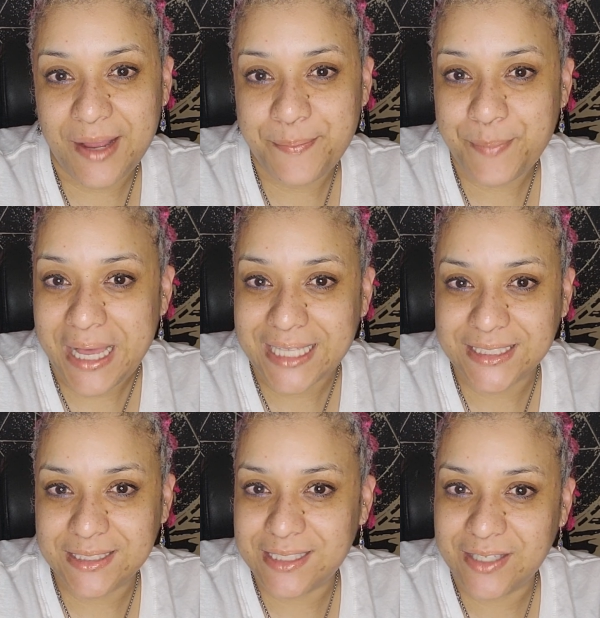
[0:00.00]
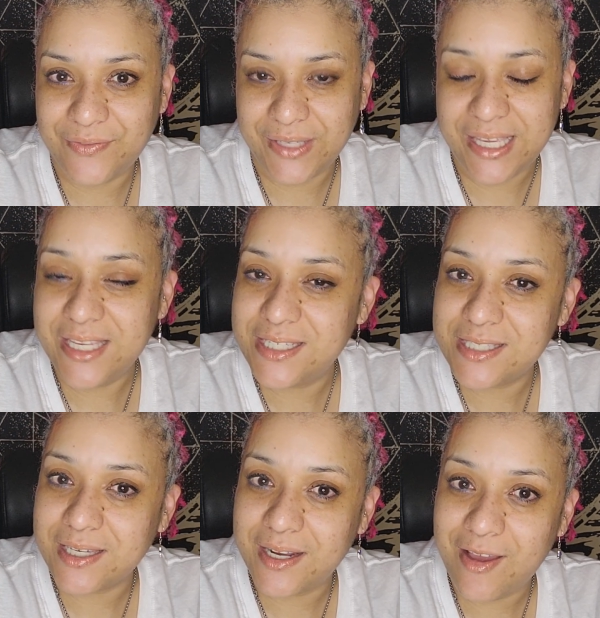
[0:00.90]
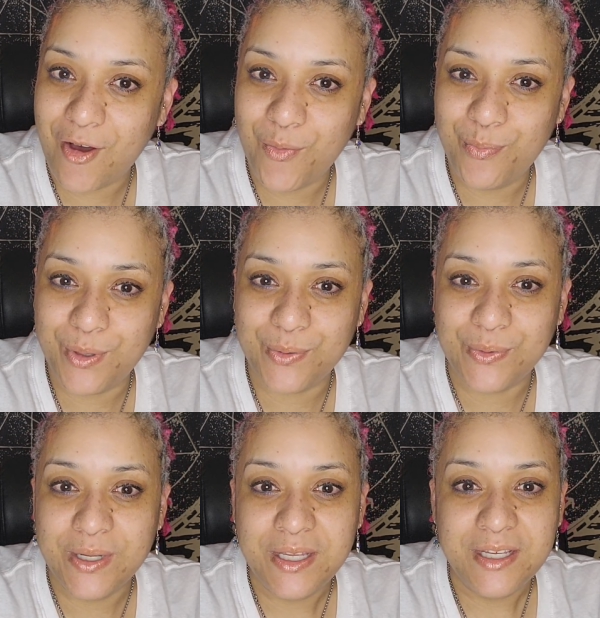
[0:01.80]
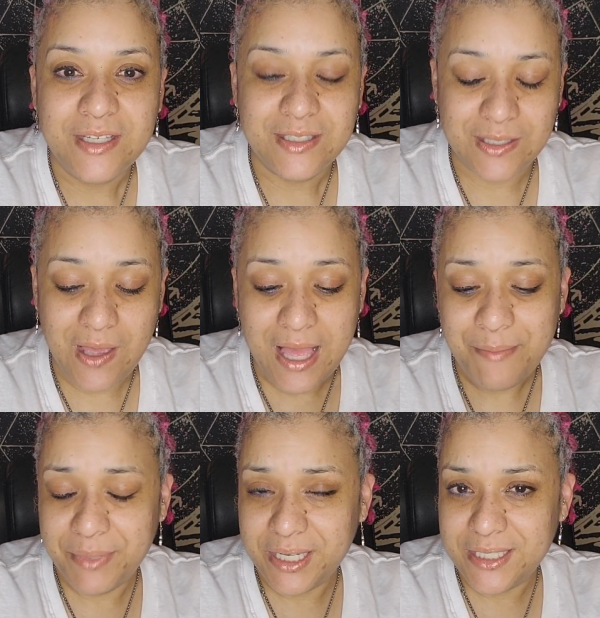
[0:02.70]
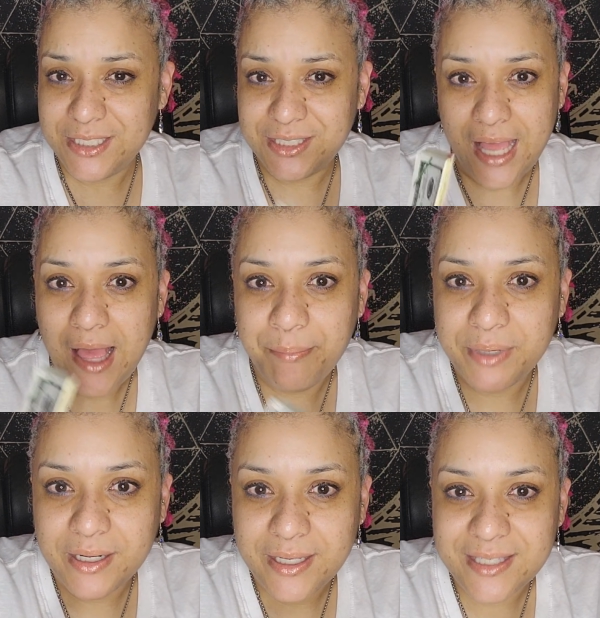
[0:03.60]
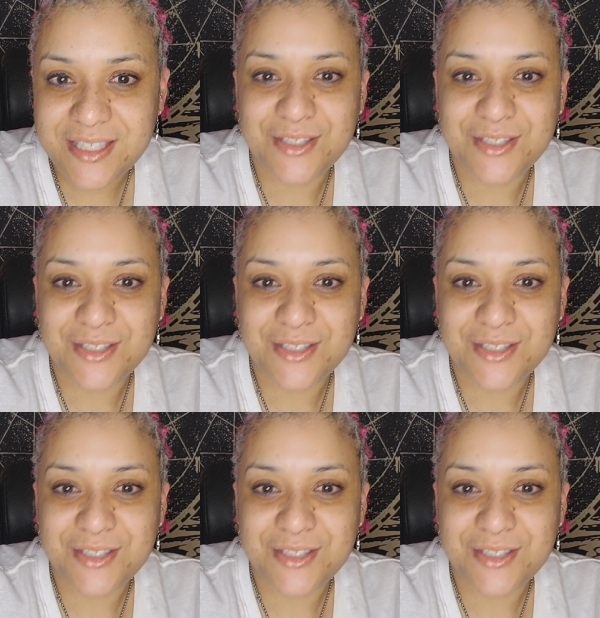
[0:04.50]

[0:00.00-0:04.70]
I'm positive it is going to help you. So I'm going to I'm going to get